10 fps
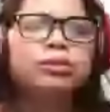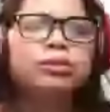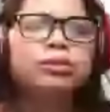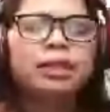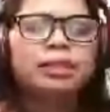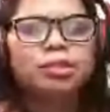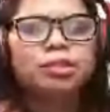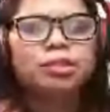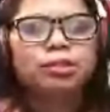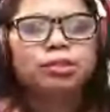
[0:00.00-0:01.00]
suggest to
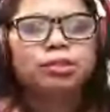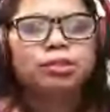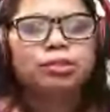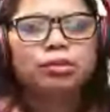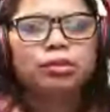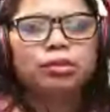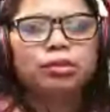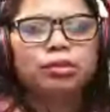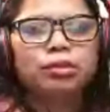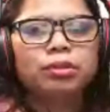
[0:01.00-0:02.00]
you wash
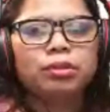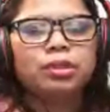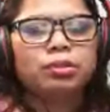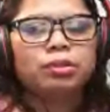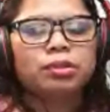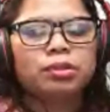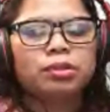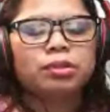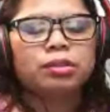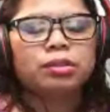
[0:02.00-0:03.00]
it in your
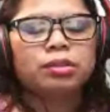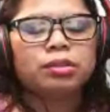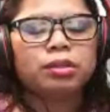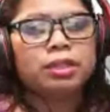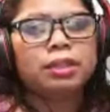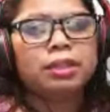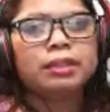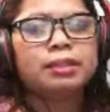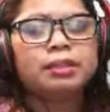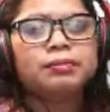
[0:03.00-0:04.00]
washing machine.
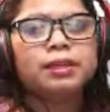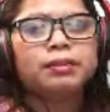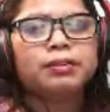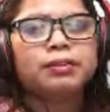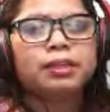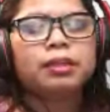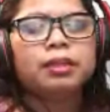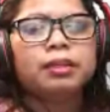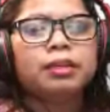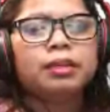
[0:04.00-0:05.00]
It's very
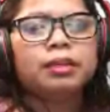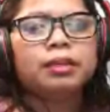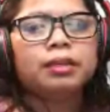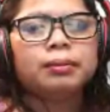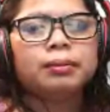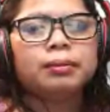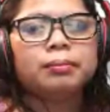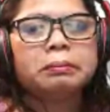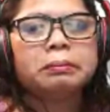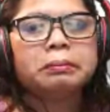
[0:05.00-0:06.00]
uh,
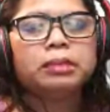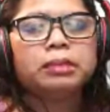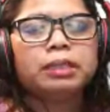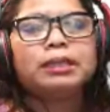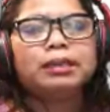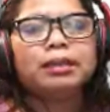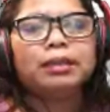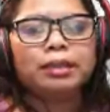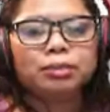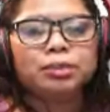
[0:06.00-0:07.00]
like it can
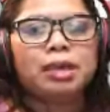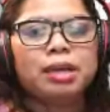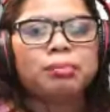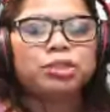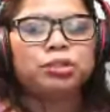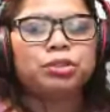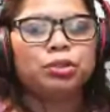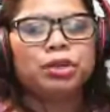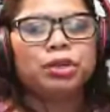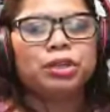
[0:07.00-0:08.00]
do damage to your
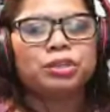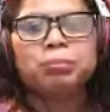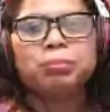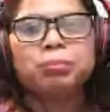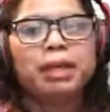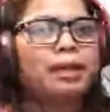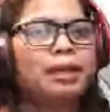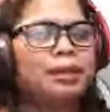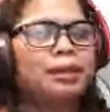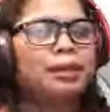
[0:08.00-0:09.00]
washer. You may like
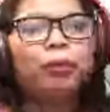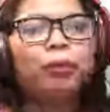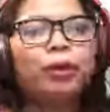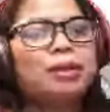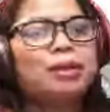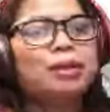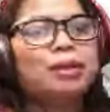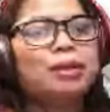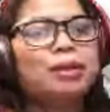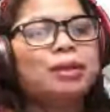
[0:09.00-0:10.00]
one time you use it
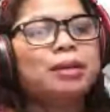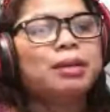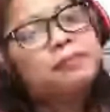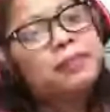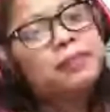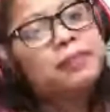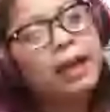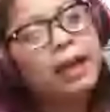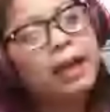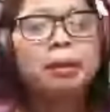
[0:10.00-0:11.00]
and it's fine,
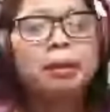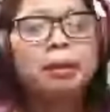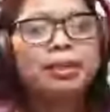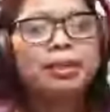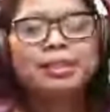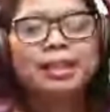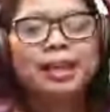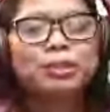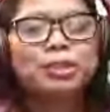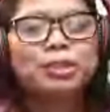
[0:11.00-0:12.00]
but I would
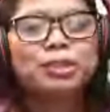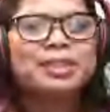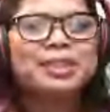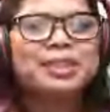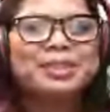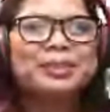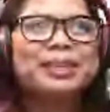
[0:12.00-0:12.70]
suggest not to do it.